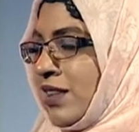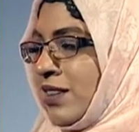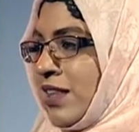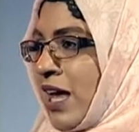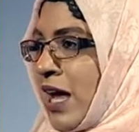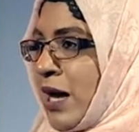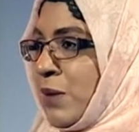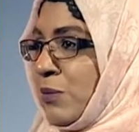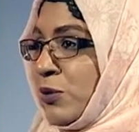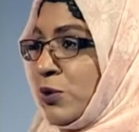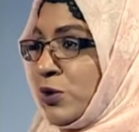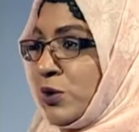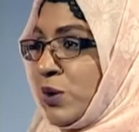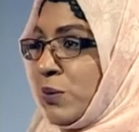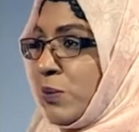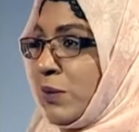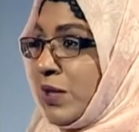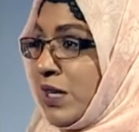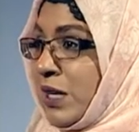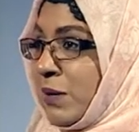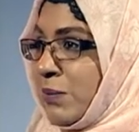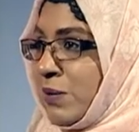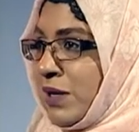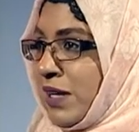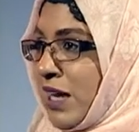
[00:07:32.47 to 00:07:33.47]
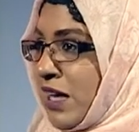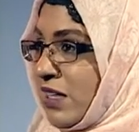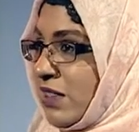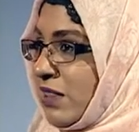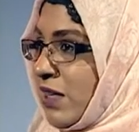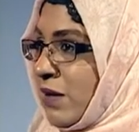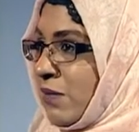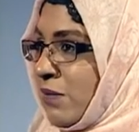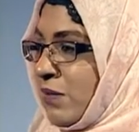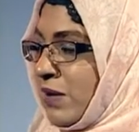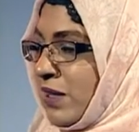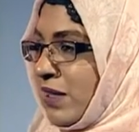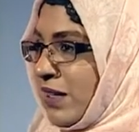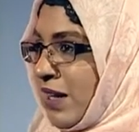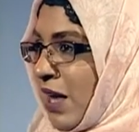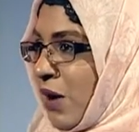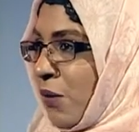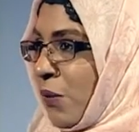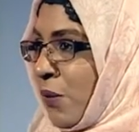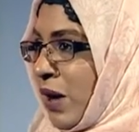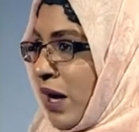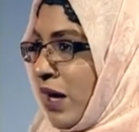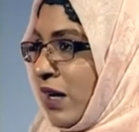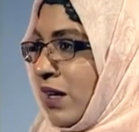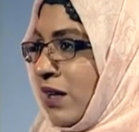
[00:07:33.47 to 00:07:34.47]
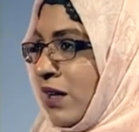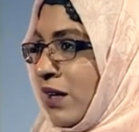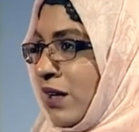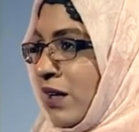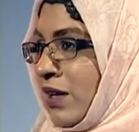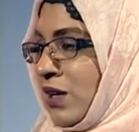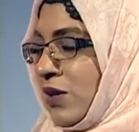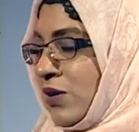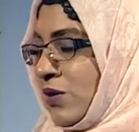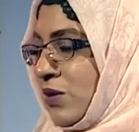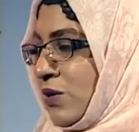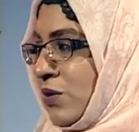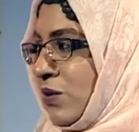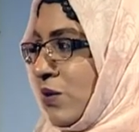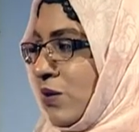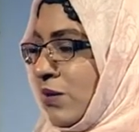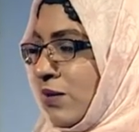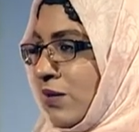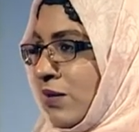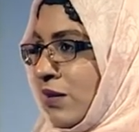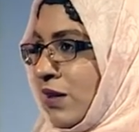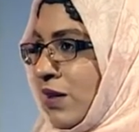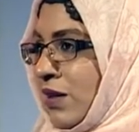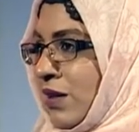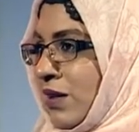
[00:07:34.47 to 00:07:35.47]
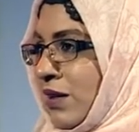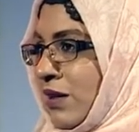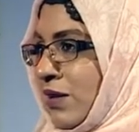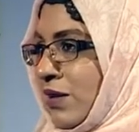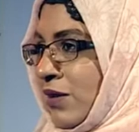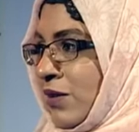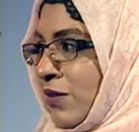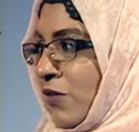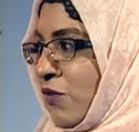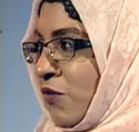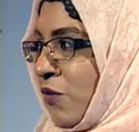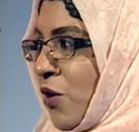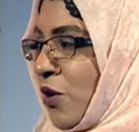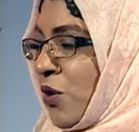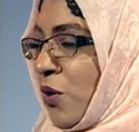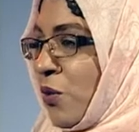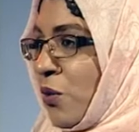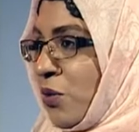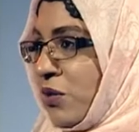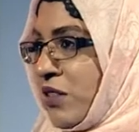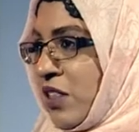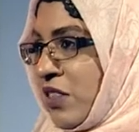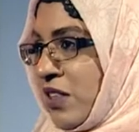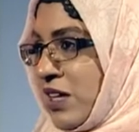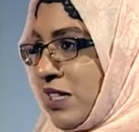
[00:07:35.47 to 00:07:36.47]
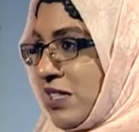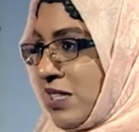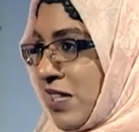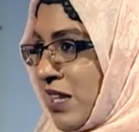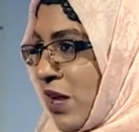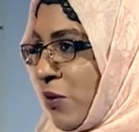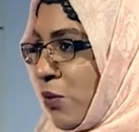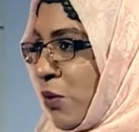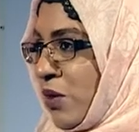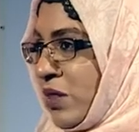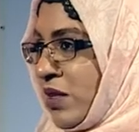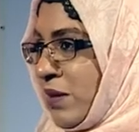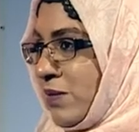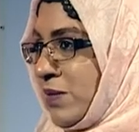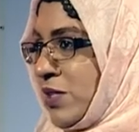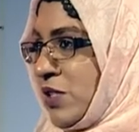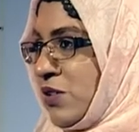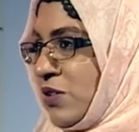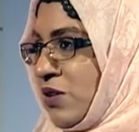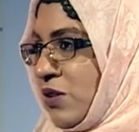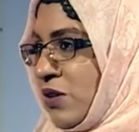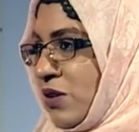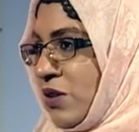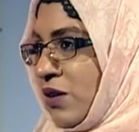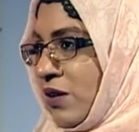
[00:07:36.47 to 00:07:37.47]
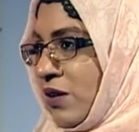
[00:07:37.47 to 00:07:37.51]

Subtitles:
they're able to manipulate them in that way to follow the things that they want them to do.